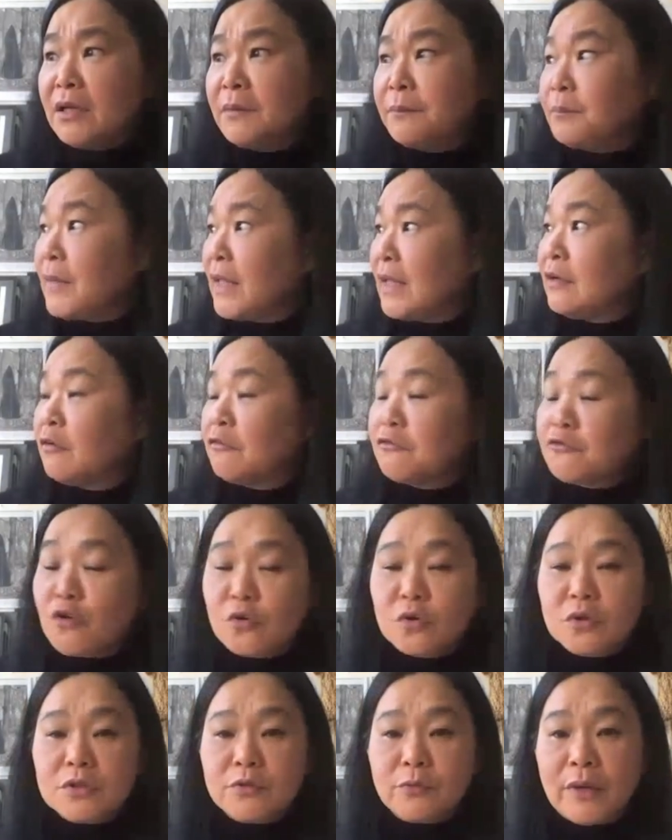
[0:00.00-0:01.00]
Yeah, and of
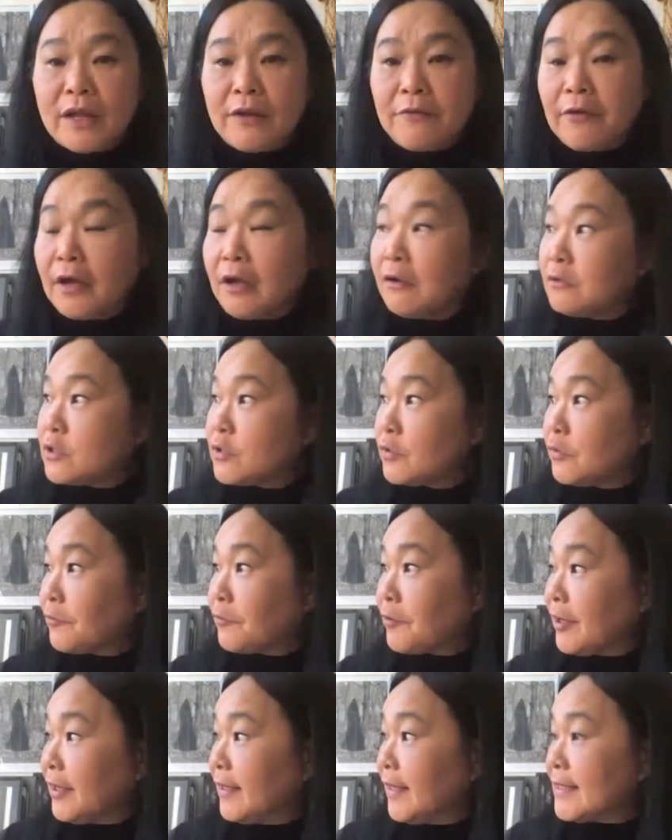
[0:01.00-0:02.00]
course, I also
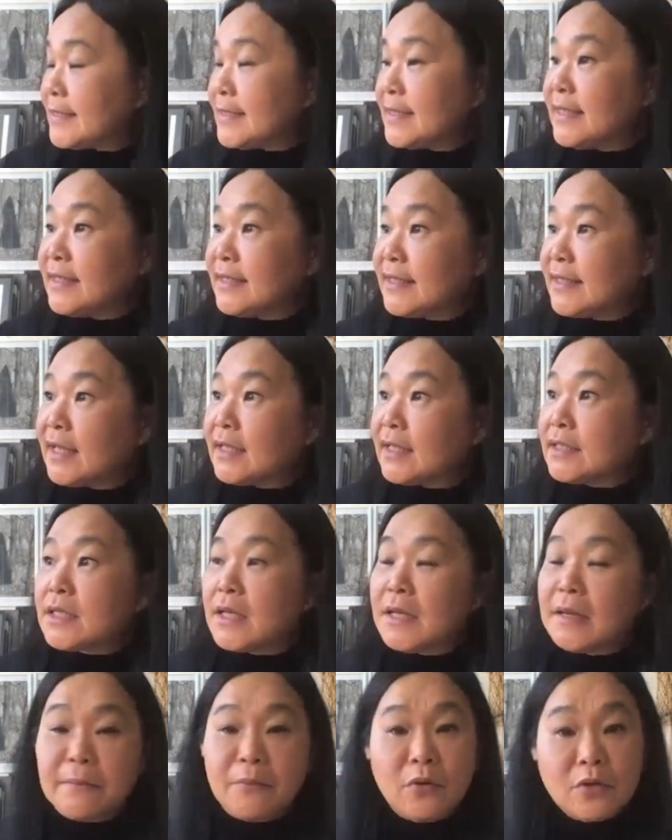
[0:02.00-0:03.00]
realizing that
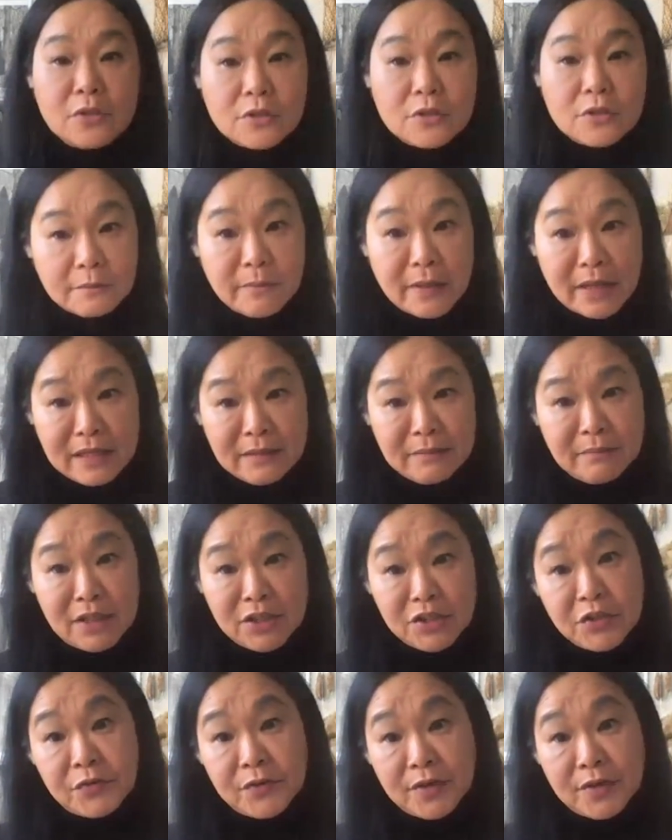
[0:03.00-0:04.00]
uh, most of the base
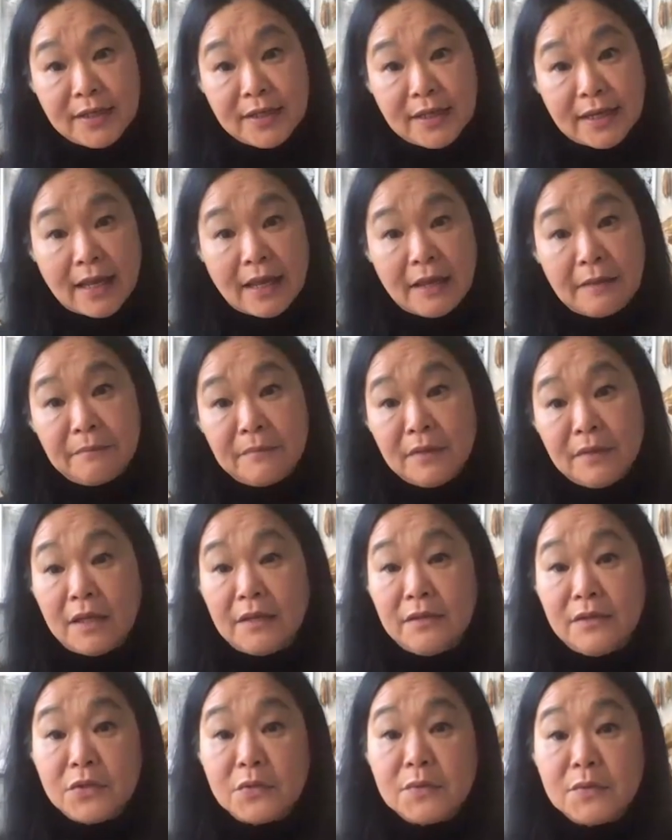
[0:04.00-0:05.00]
material that I'm
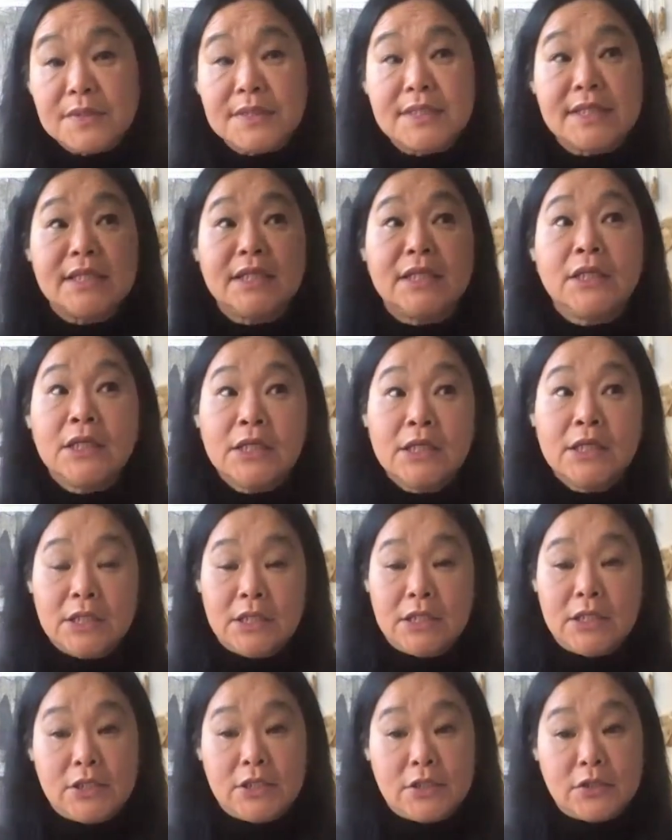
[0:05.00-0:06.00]
using
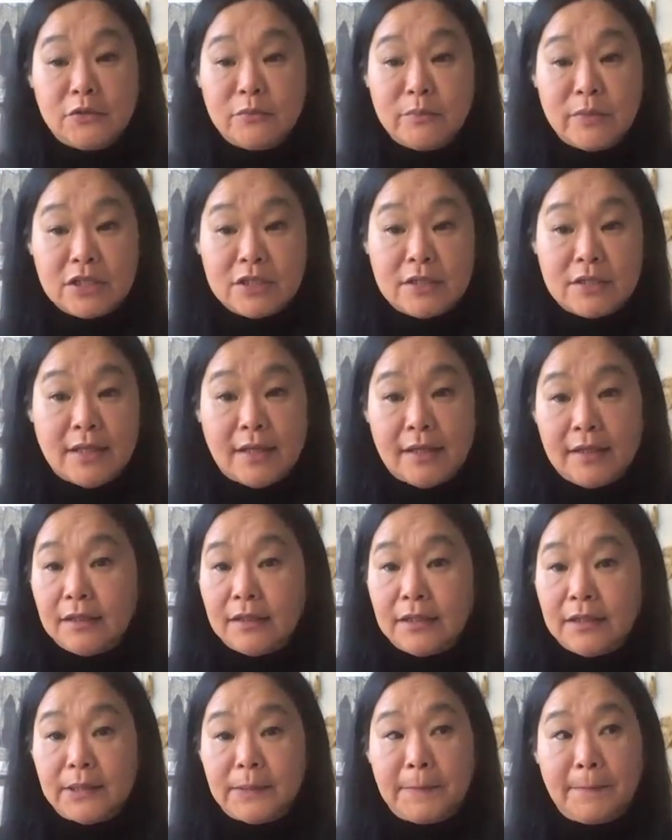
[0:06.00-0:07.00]
is so much
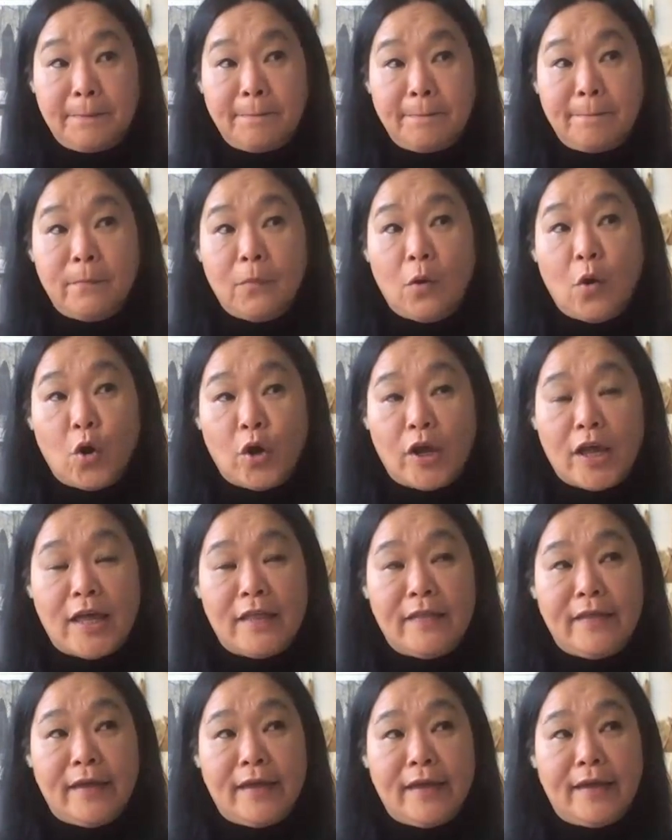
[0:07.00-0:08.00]
like uh,
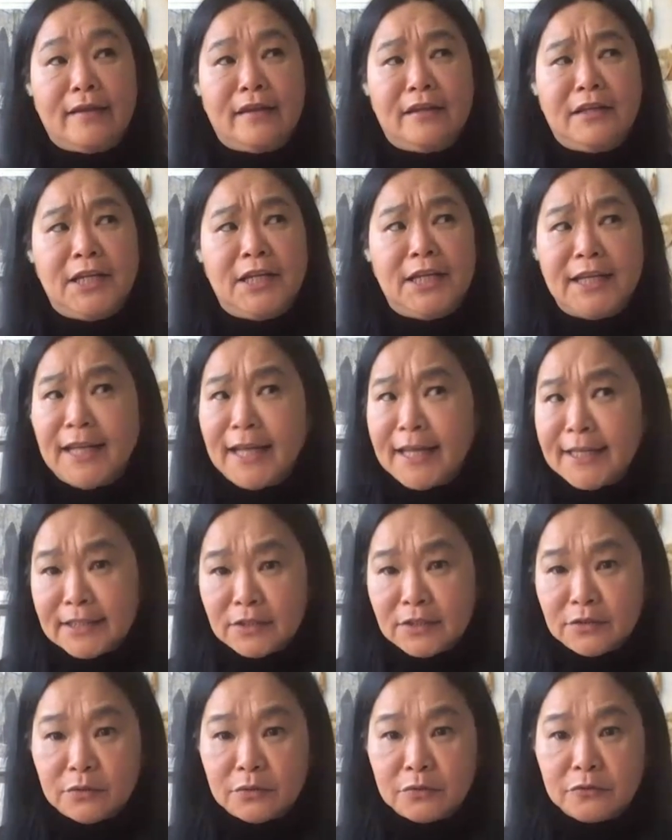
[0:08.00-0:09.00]
organic and
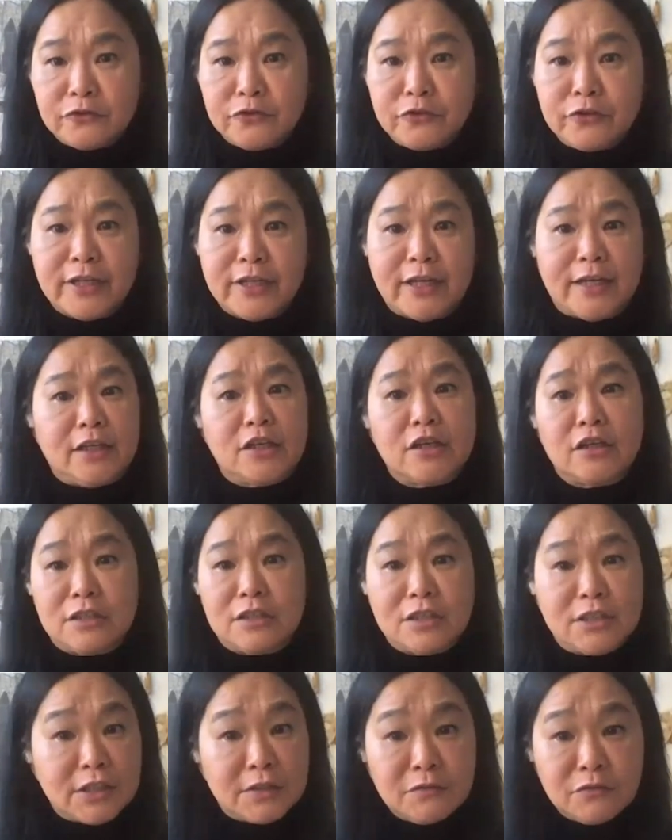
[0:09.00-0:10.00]
relates to food and
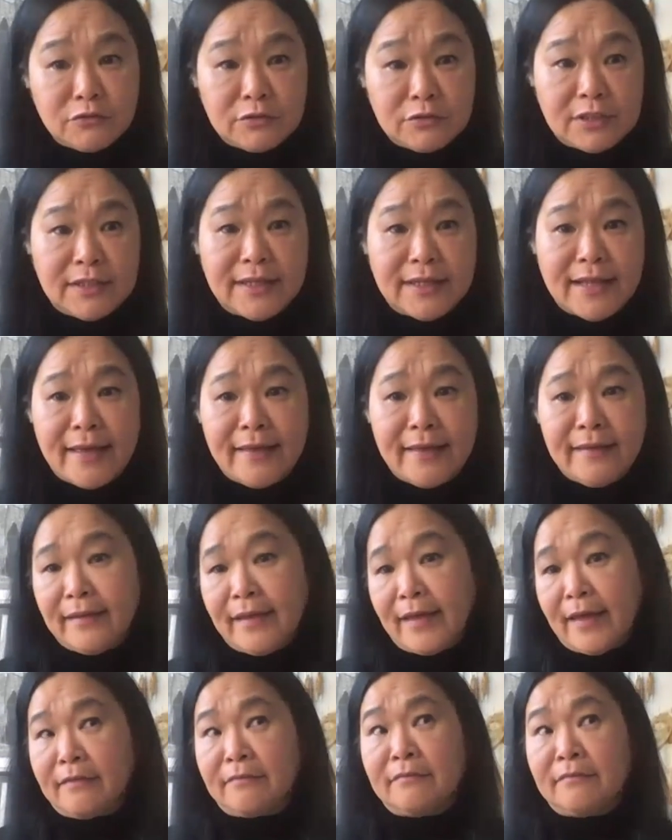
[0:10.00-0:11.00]
concern to the
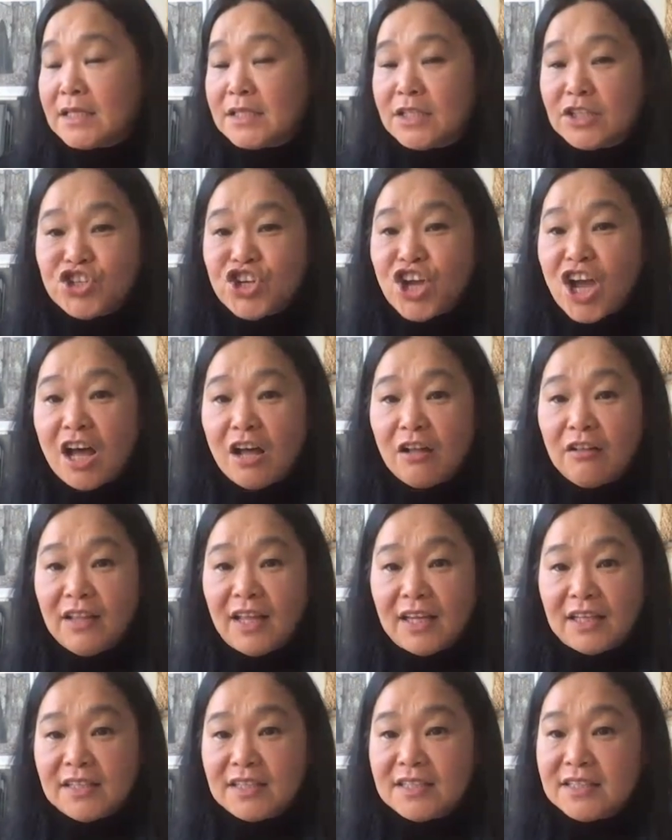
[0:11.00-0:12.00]
land. As a
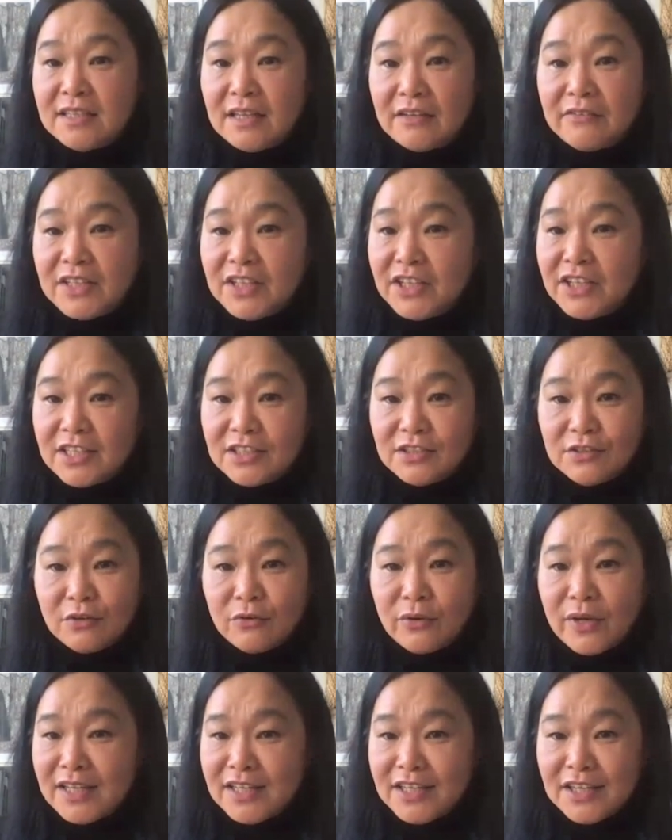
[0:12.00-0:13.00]
child, like seven years
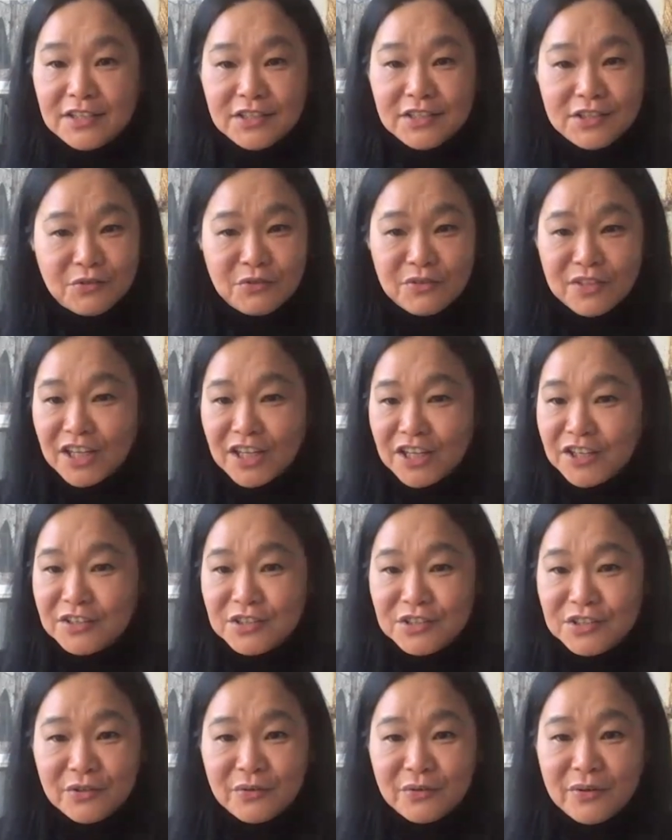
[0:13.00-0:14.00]
old, eight years old, nine
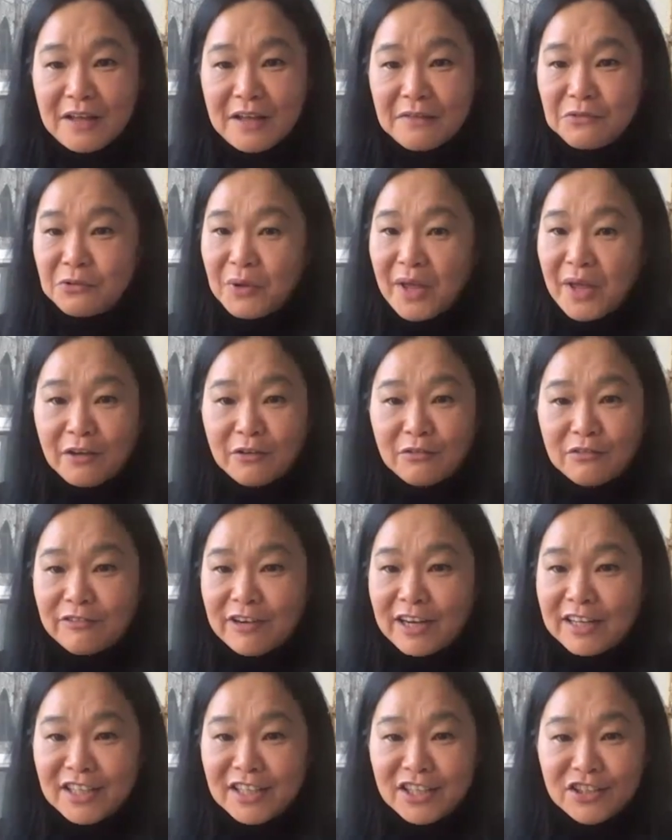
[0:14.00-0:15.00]
years old, I have to help
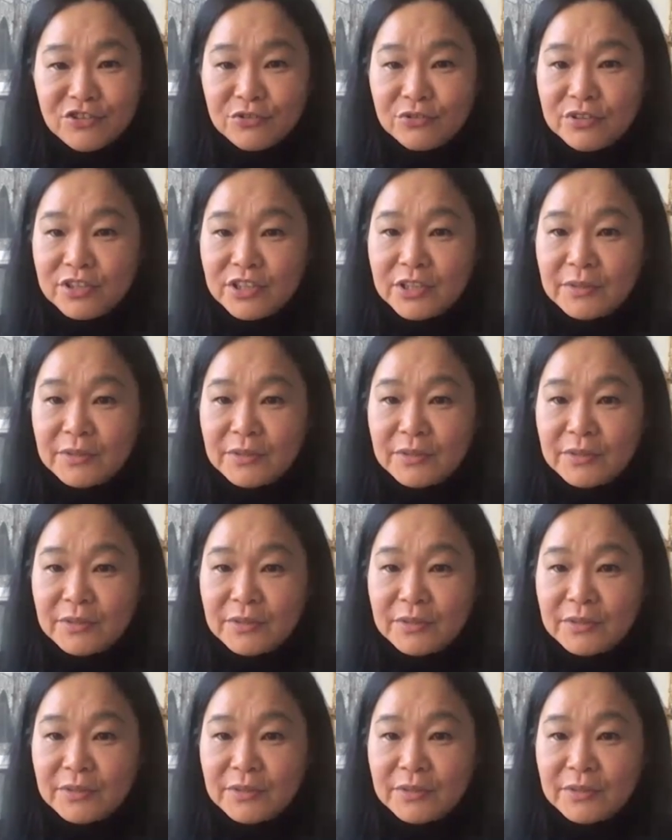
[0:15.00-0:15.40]
running